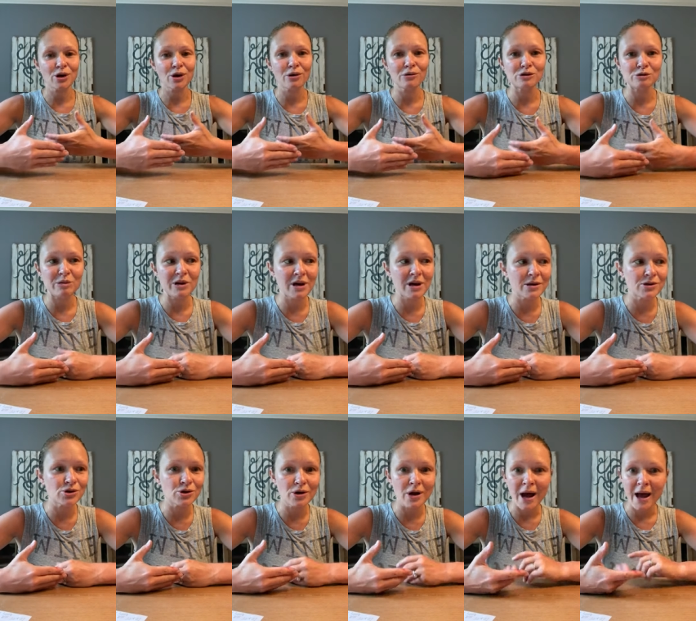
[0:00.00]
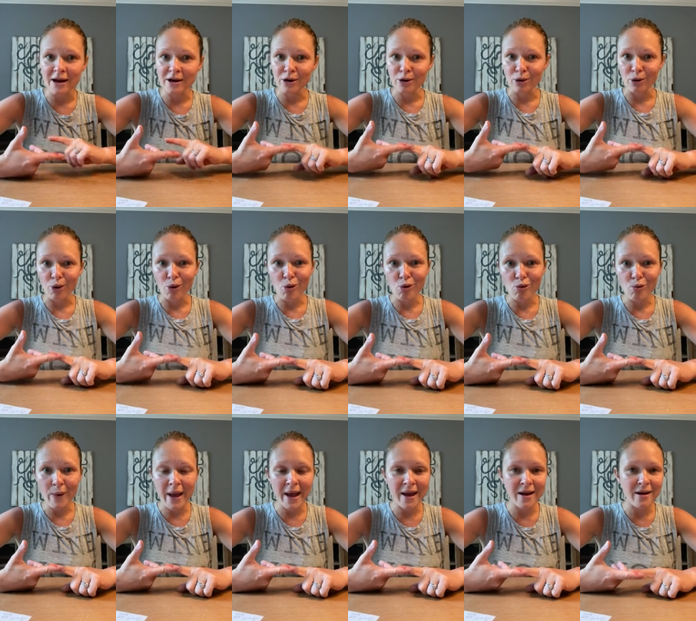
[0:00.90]
coach because you're not at your goal
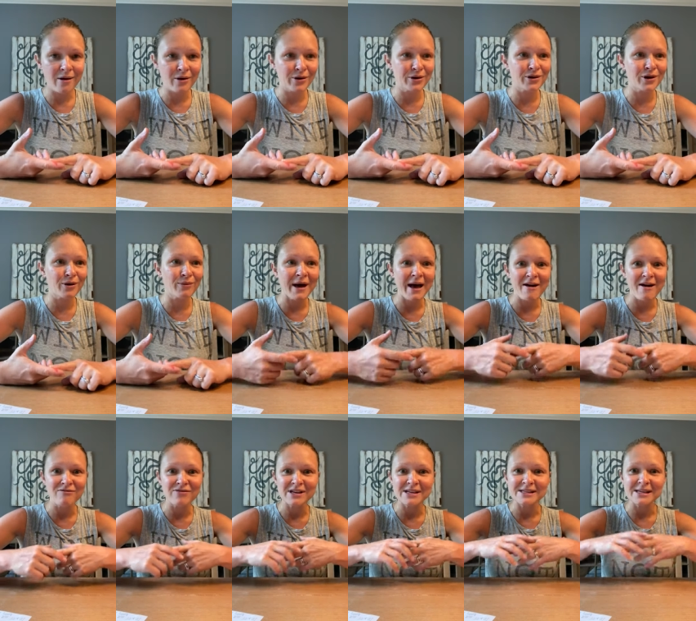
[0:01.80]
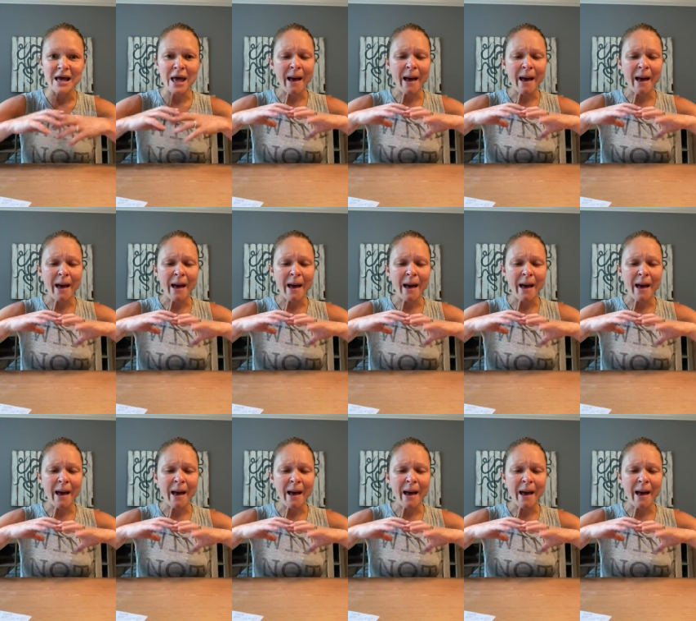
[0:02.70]
weight or you don't have these